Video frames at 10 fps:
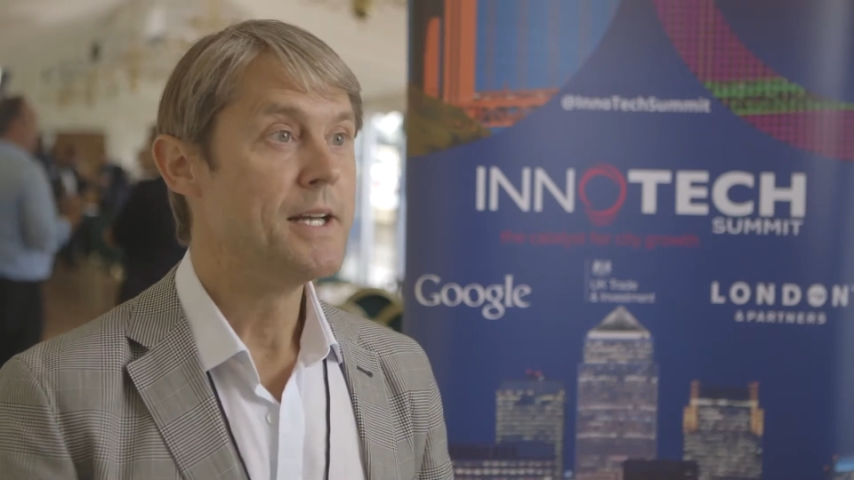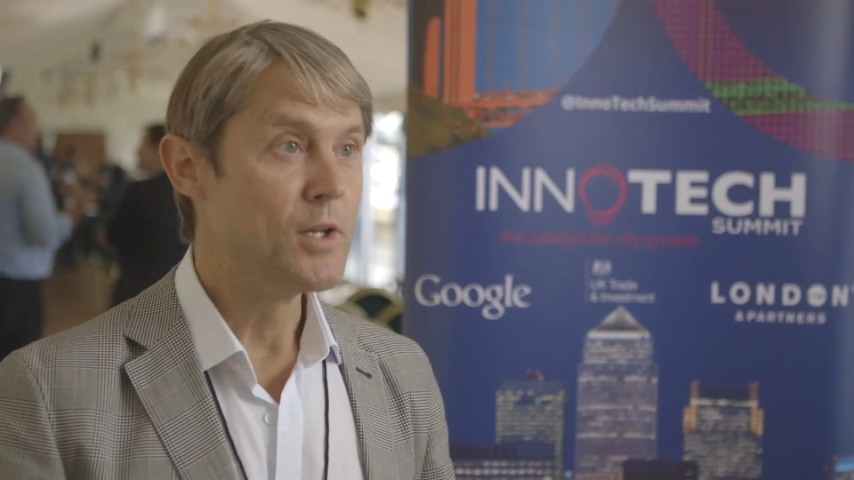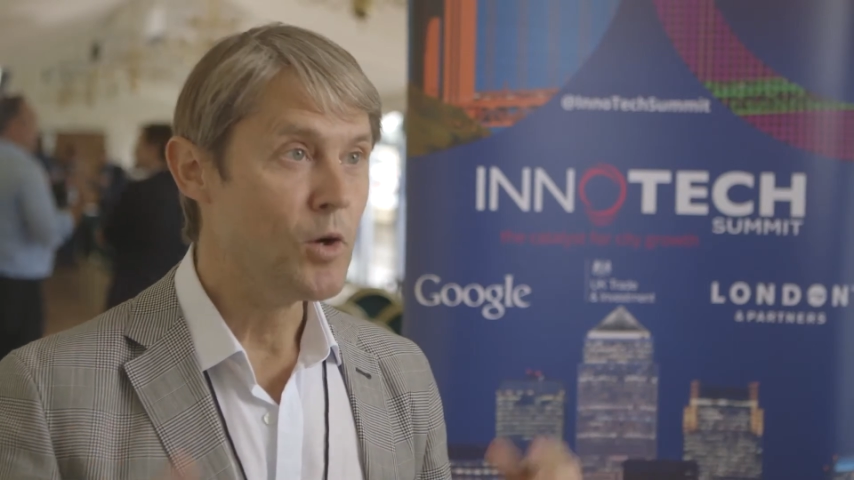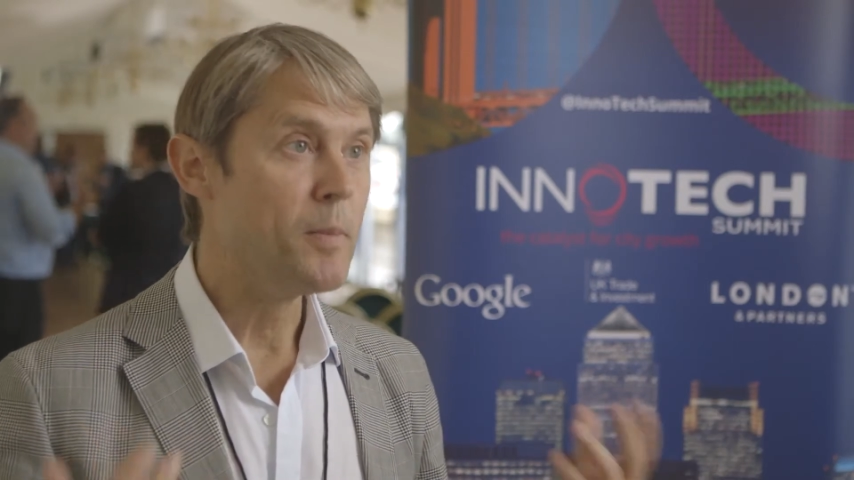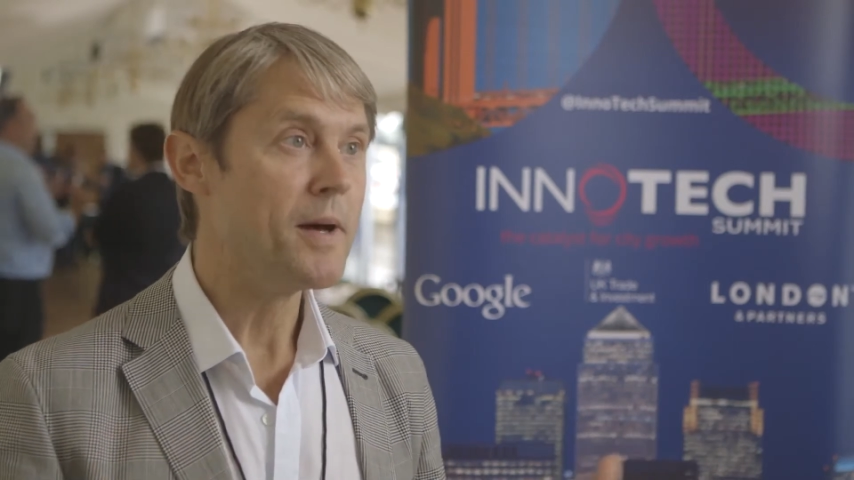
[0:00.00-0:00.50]

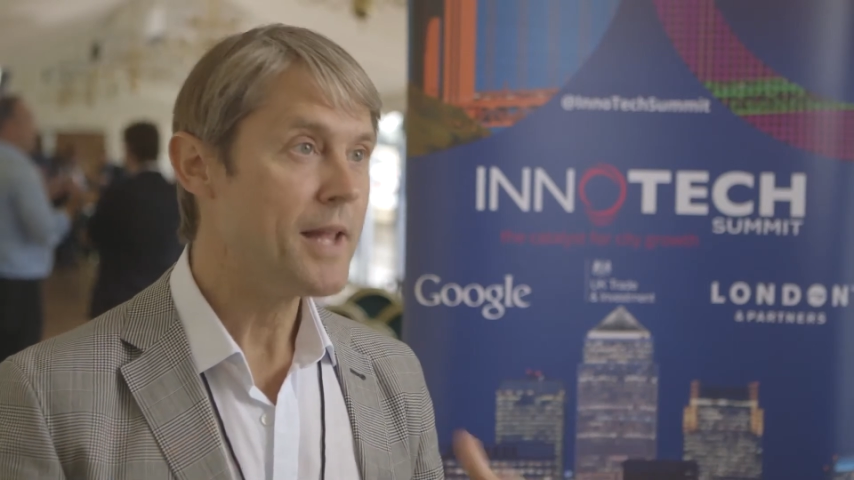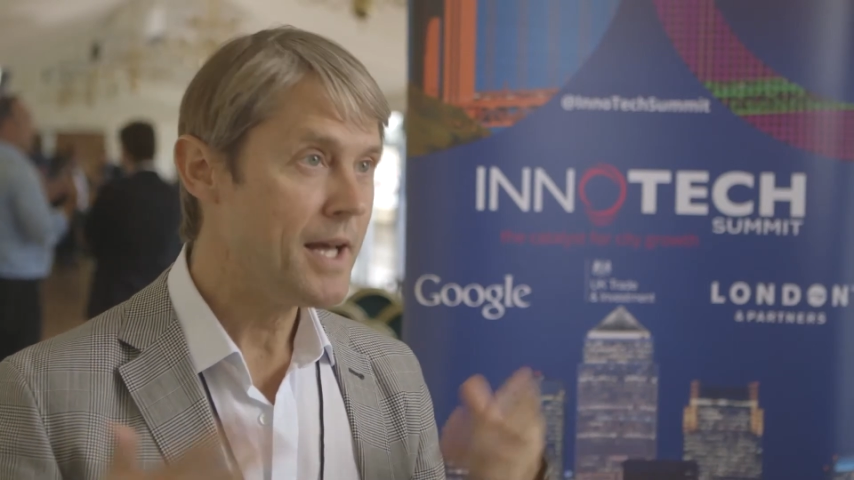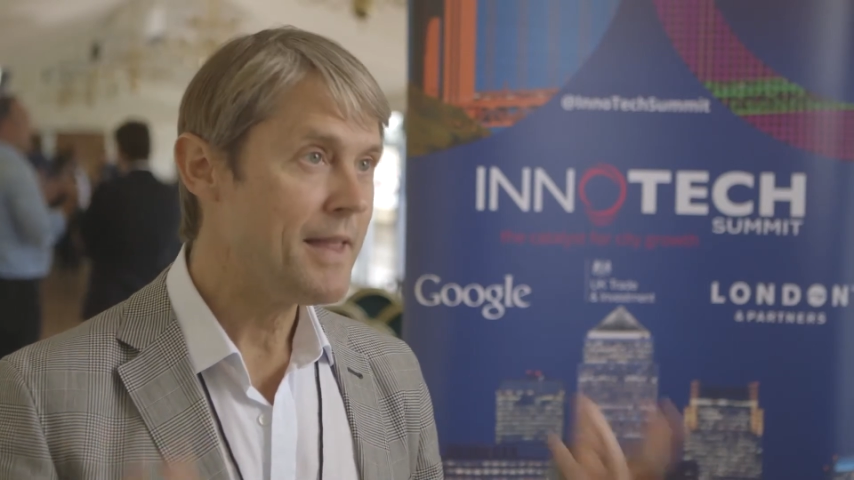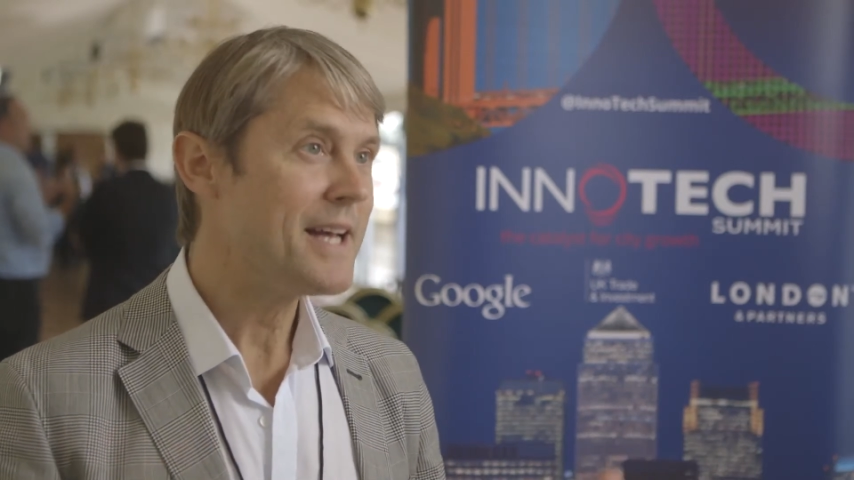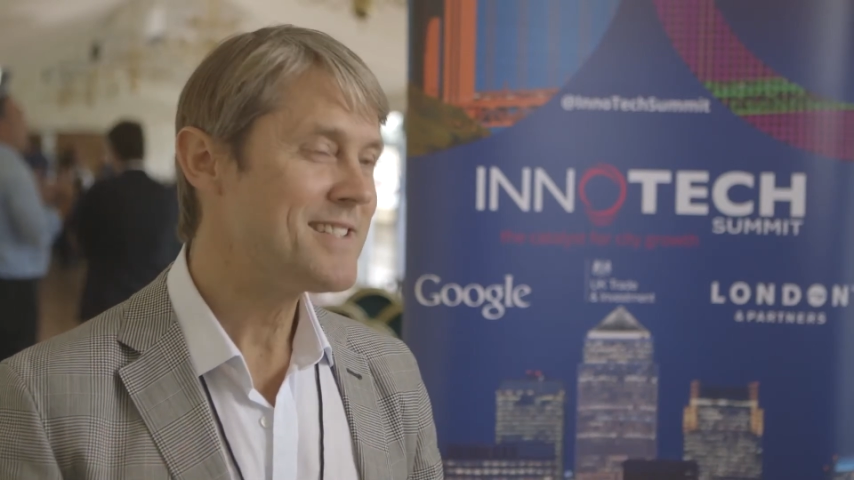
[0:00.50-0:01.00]
you know, but
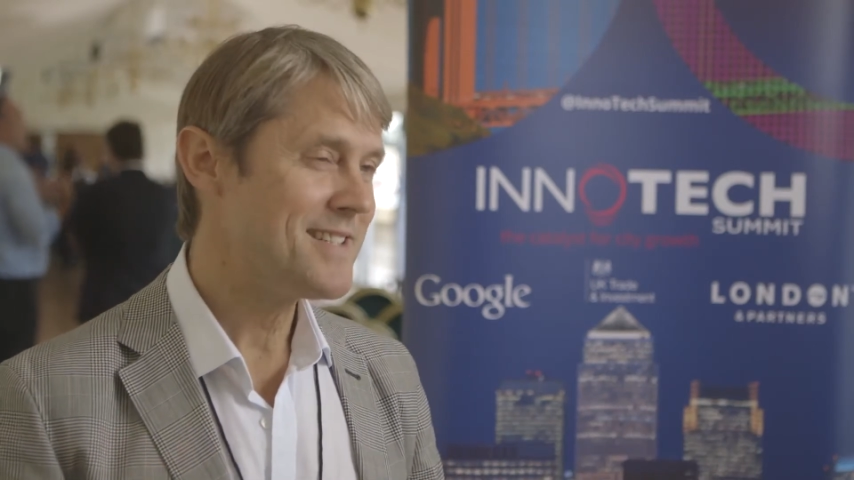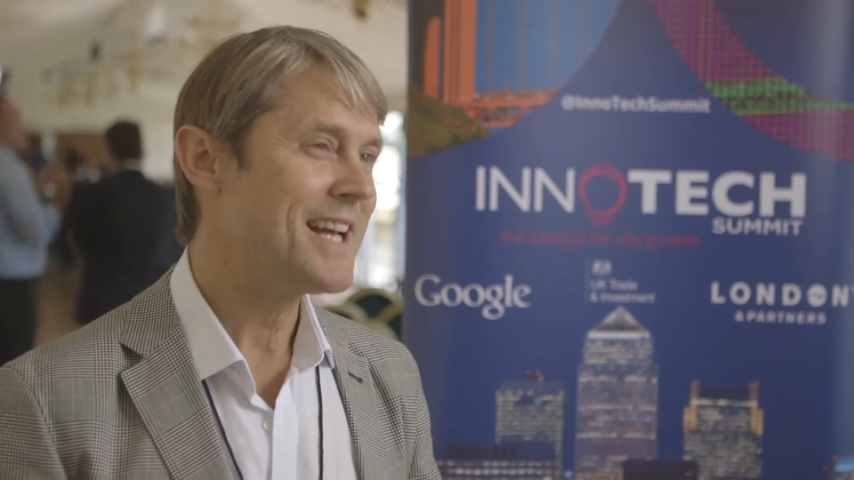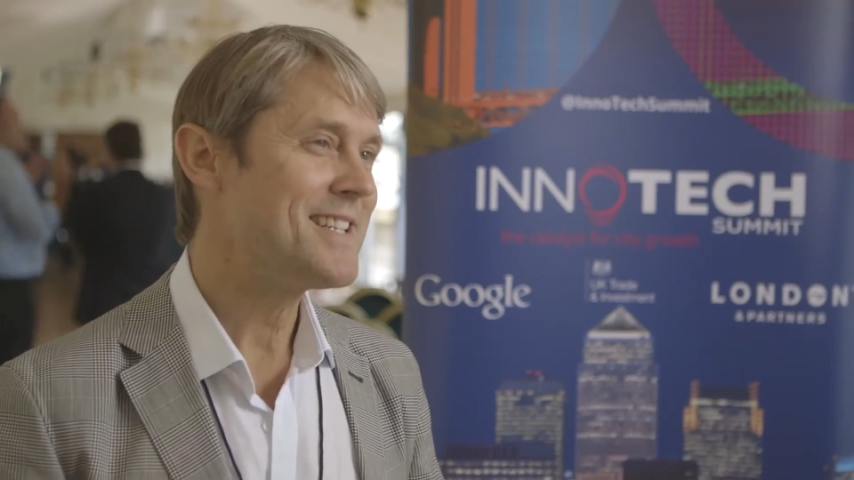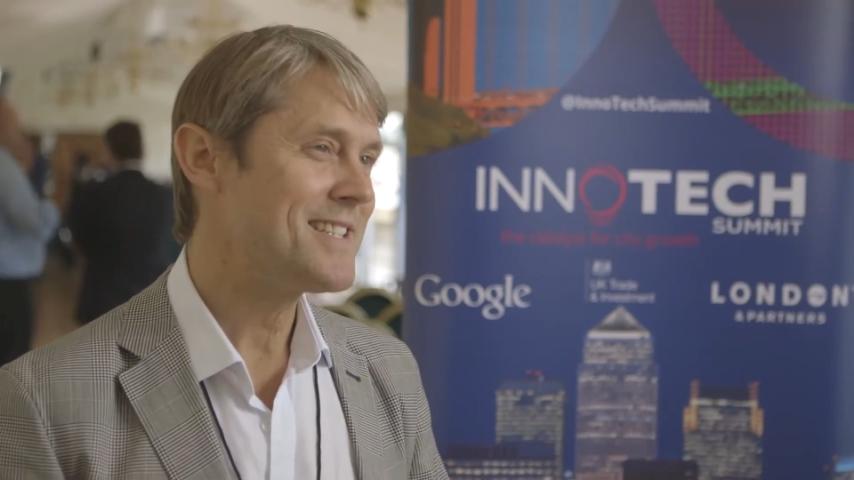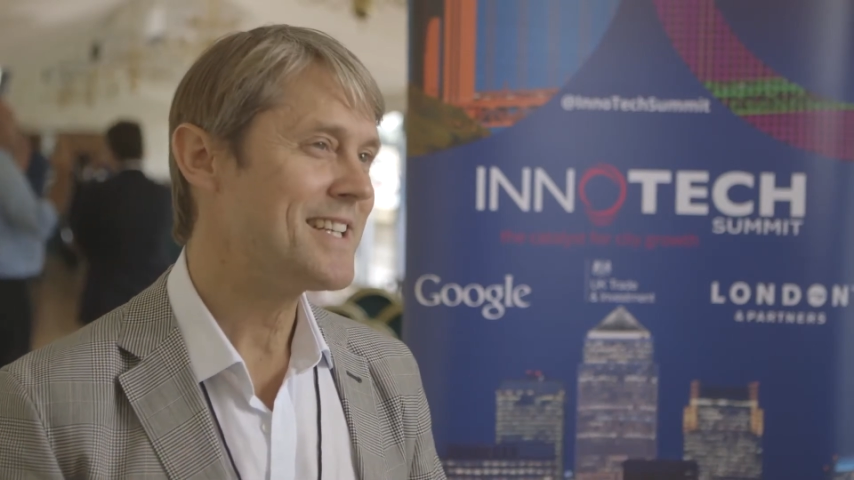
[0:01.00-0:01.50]

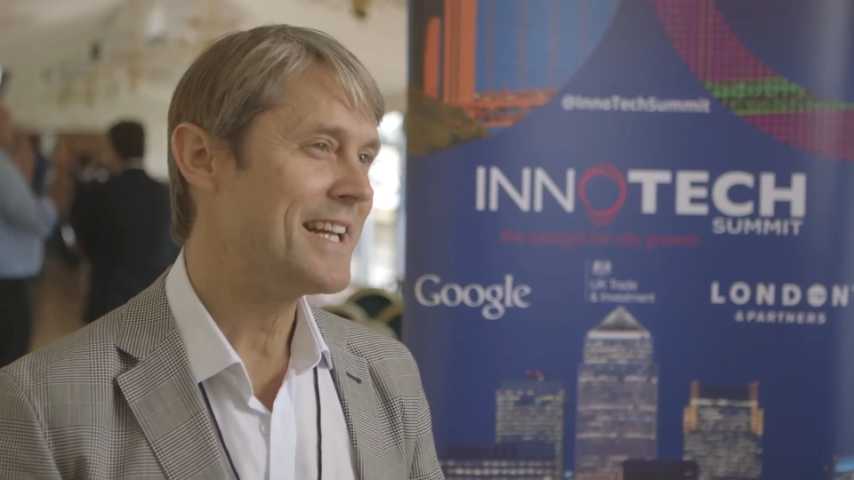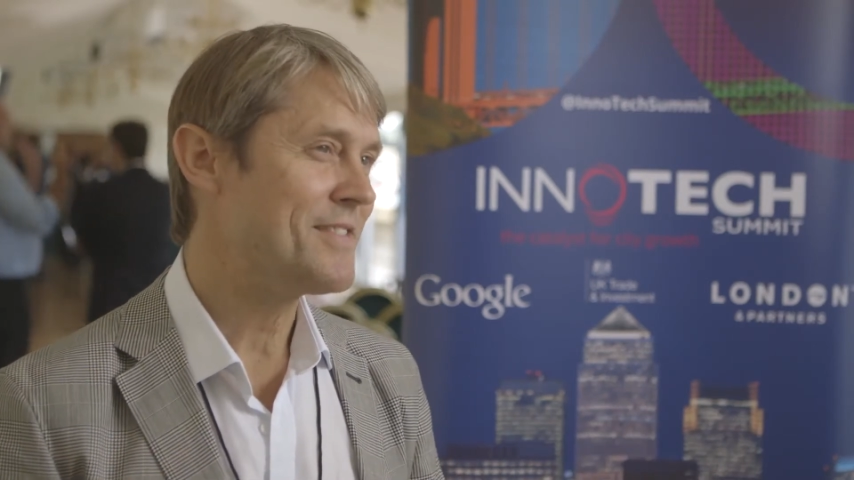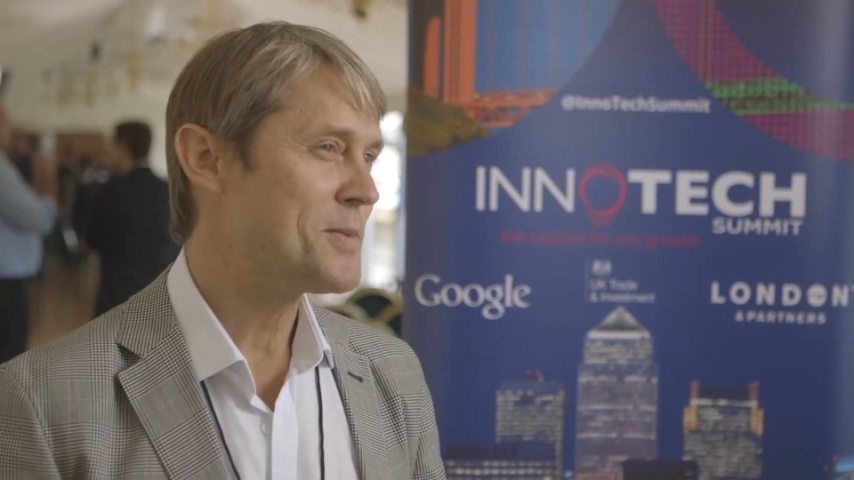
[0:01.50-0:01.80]
that's the kind